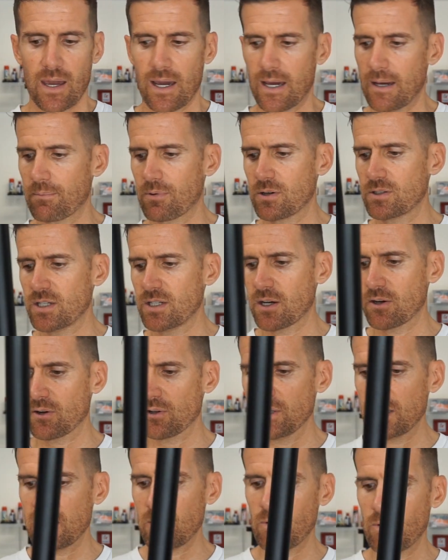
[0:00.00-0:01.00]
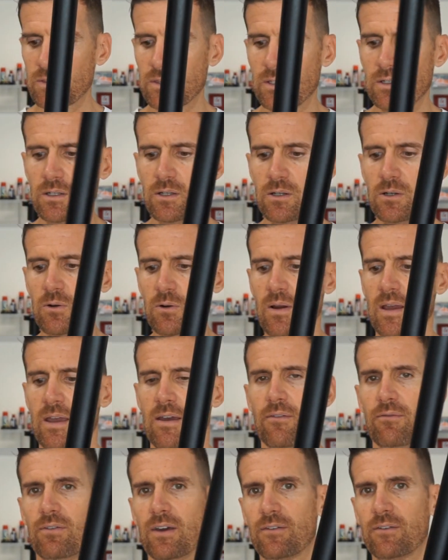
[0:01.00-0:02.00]
particularly with the
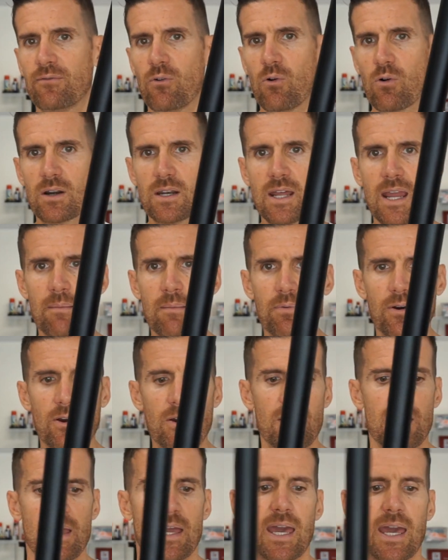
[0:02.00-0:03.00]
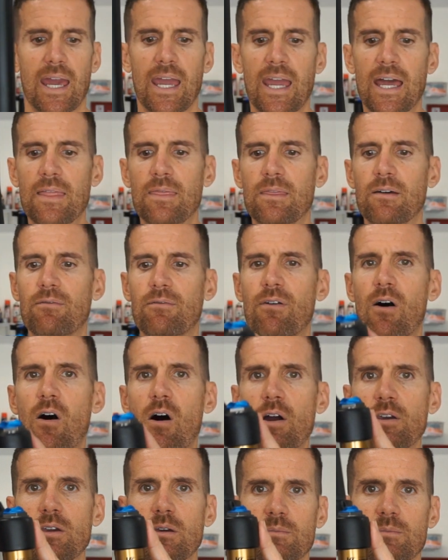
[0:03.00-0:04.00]
new Fit 4 damper and the
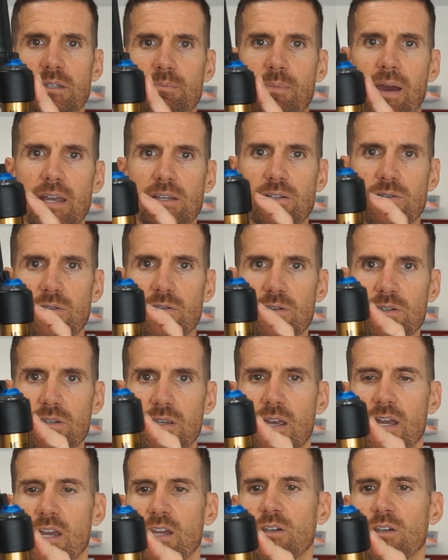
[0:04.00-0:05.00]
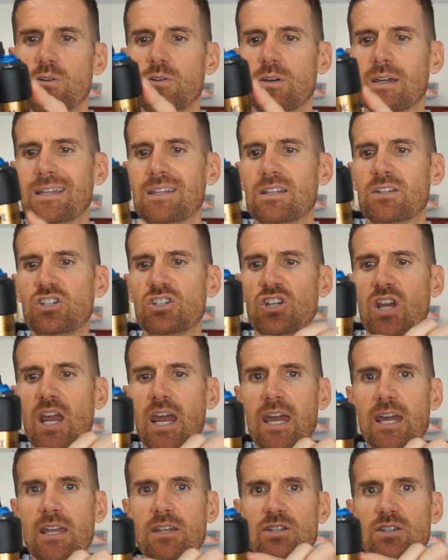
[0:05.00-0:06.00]
volume spacers. You can
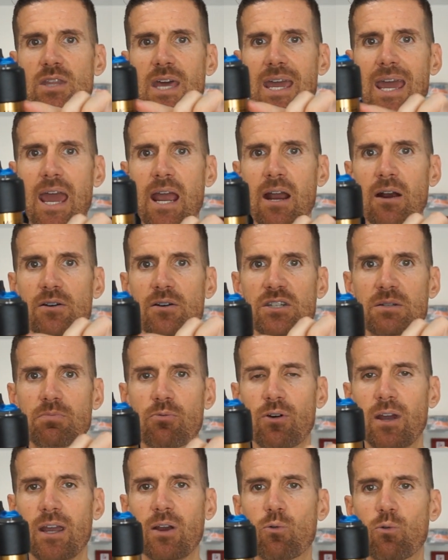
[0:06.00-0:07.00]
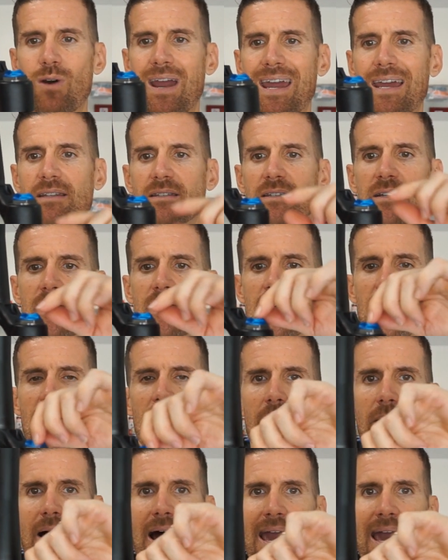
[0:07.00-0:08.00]
change the air spring rate
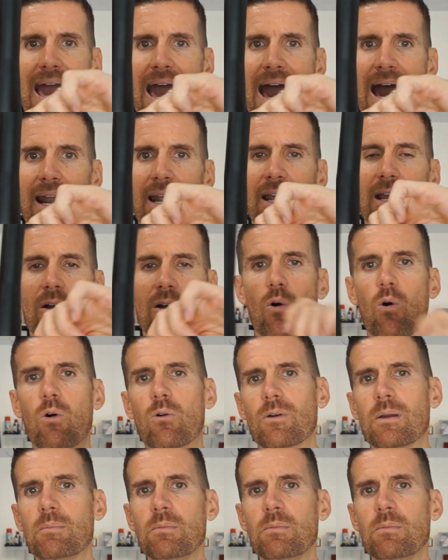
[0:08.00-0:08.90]
by adding or